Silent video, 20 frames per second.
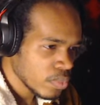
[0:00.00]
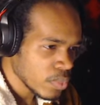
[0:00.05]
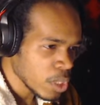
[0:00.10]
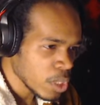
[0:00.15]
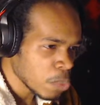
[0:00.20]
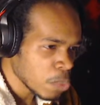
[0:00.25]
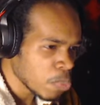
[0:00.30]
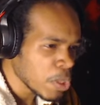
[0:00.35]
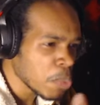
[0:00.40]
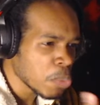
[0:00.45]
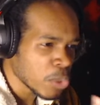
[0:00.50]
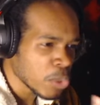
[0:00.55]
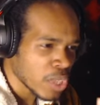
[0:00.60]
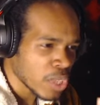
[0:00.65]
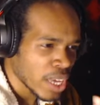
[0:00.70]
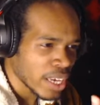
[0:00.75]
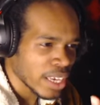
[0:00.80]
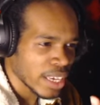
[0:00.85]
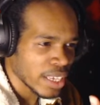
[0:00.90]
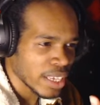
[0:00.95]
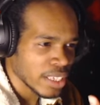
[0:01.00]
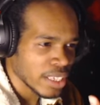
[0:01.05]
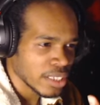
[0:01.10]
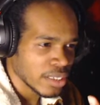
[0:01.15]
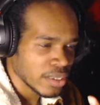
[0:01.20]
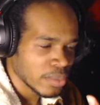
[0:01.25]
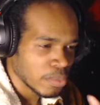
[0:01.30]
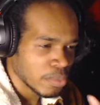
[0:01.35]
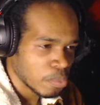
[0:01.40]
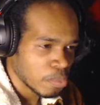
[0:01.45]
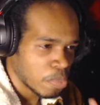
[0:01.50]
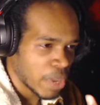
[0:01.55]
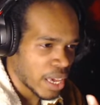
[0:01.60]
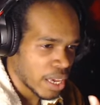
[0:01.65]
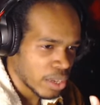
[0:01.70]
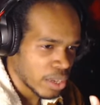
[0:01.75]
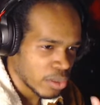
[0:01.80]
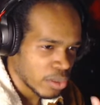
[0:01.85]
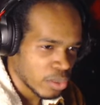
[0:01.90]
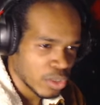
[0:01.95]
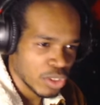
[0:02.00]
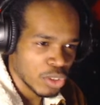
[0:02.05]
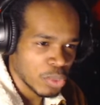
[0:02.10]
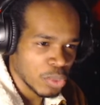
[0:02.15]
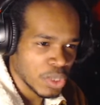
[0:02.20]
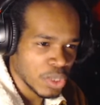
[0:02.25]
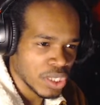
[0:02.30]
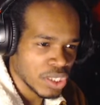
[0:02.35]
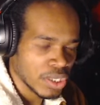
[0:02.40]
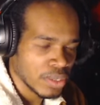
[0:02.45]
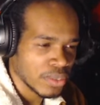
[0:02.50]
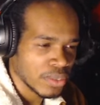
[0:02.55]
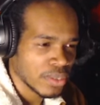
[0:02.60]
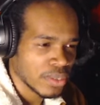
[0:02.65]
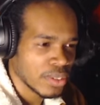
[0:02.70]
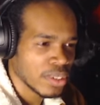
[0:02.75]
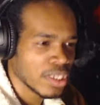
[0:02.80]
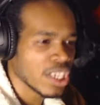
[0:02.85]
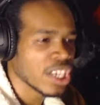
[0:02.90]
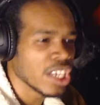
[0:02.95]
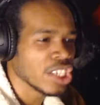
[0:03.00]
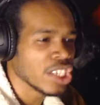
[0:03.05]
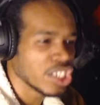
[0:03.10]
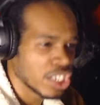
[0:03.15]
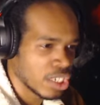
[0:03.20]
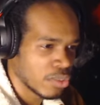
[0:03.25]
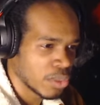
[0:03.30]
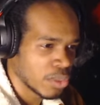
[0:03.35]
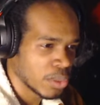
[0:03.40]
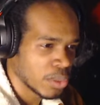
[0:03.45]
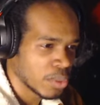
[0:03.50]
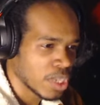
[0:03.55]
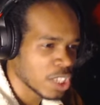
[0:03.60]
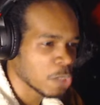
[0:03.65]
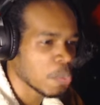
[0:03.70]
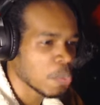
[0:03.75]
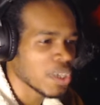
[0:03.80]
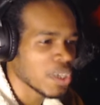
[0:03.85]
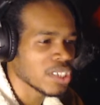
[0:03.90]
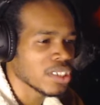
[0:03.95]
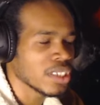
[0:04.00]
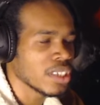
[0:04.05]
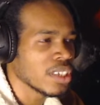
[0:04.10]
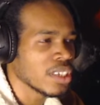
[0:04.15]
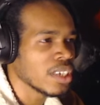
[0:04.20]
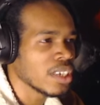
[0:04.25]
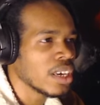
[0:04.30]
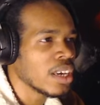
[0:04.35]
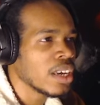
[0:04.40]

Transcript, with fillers: people that get banned on Twitch in general, especially